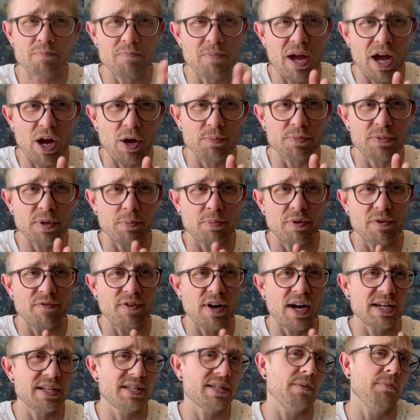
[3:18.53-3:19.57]
help to
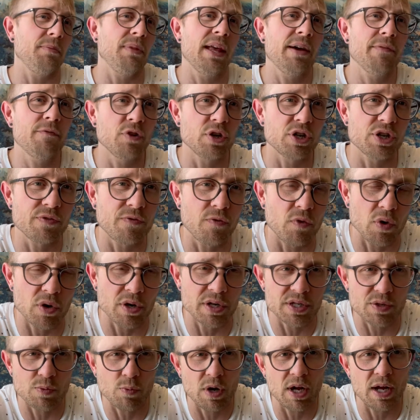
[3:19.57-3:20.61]
provide some leverage for
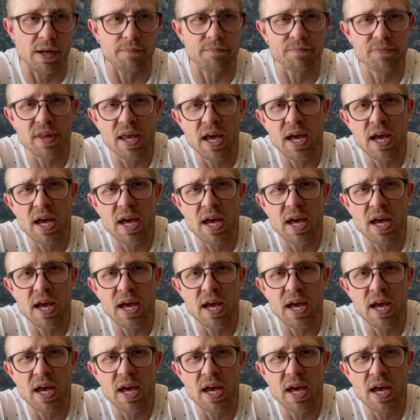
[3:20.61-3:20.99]
as well.